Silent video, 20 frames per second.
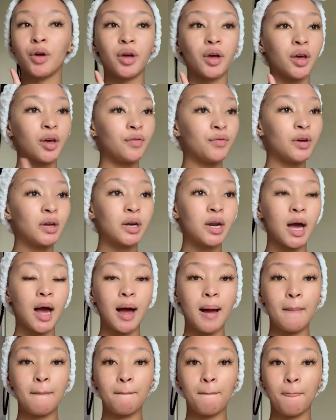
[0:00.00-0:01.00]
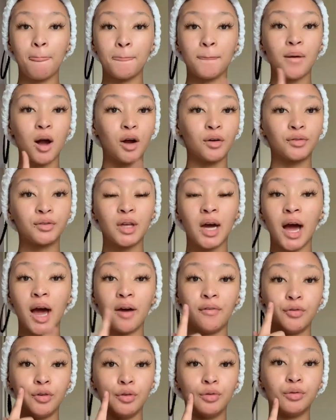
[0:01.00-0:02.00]
Even after
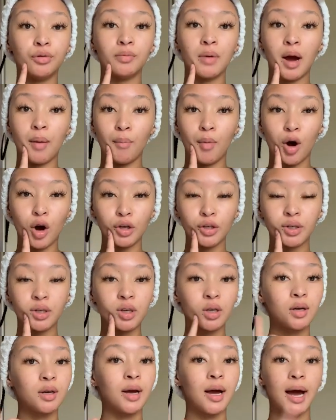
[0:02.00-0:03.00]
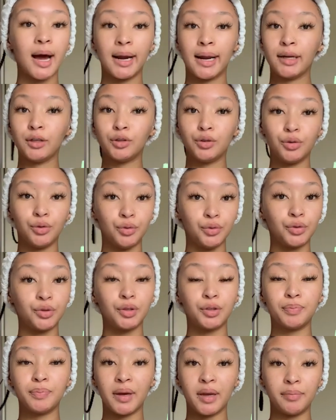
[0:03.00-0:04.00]
I've used my mask, I like to use
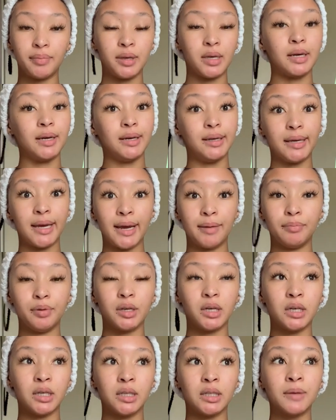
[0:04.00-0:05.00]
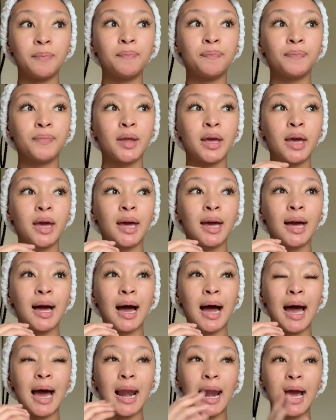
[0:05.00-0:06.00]
this baby again because
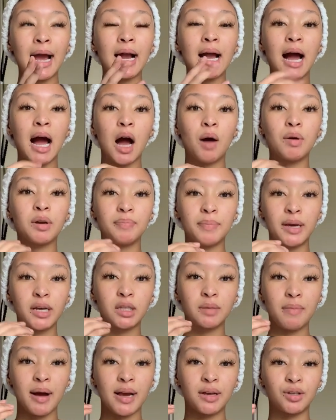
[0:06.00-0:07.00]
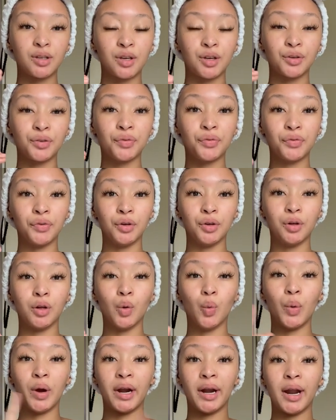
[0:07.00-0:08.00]
I like how it makes my skin feel
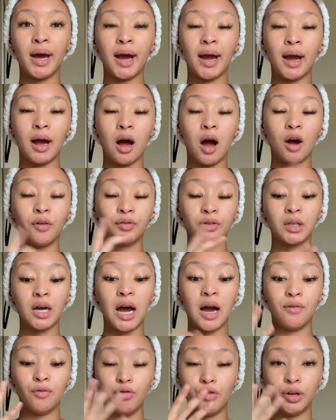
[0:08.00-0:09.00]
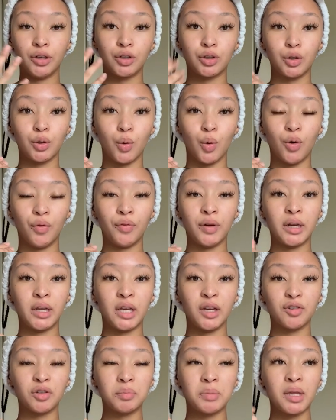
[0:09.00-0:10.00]
when I, after I've rinsed it off. It
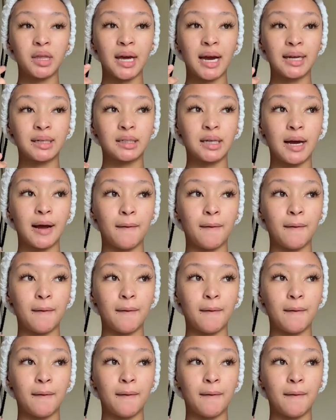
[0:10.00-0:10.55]
gives me that